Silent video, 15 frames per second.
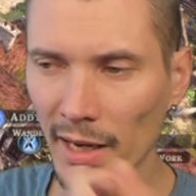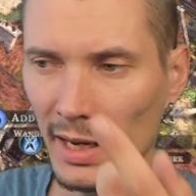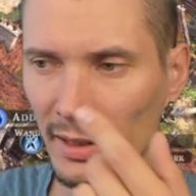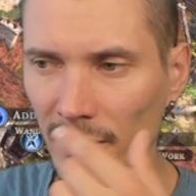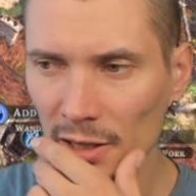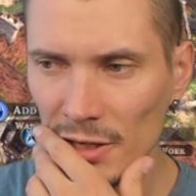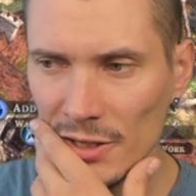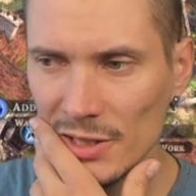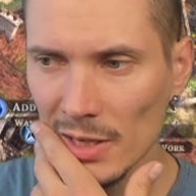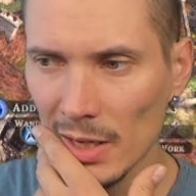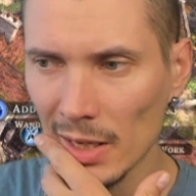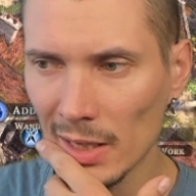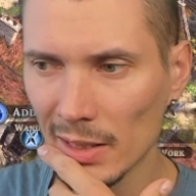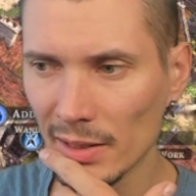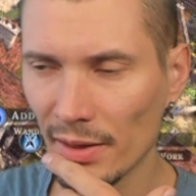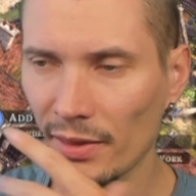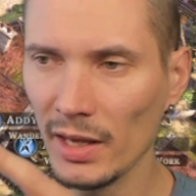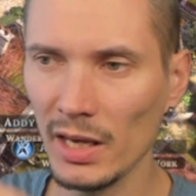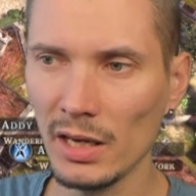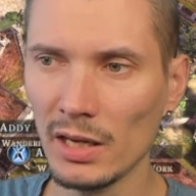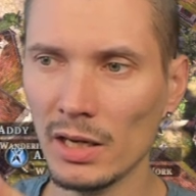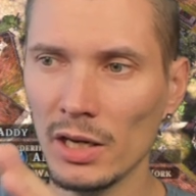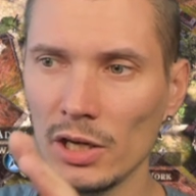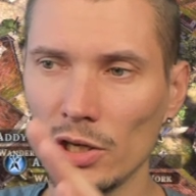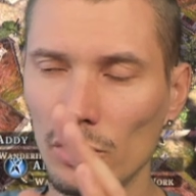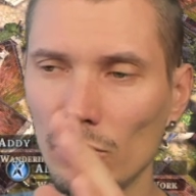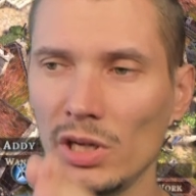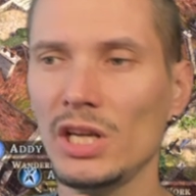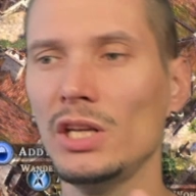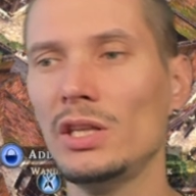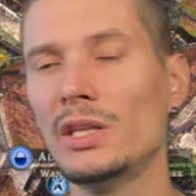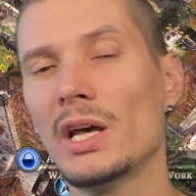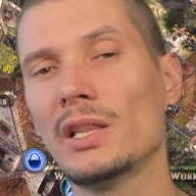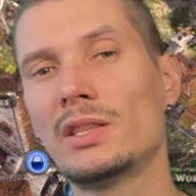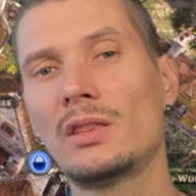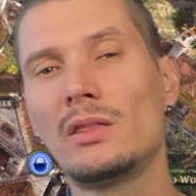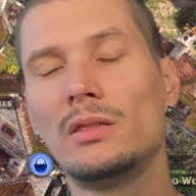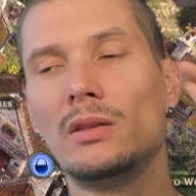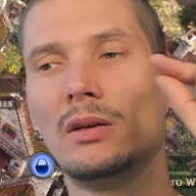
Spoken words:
Yeah, there is a thing you need, that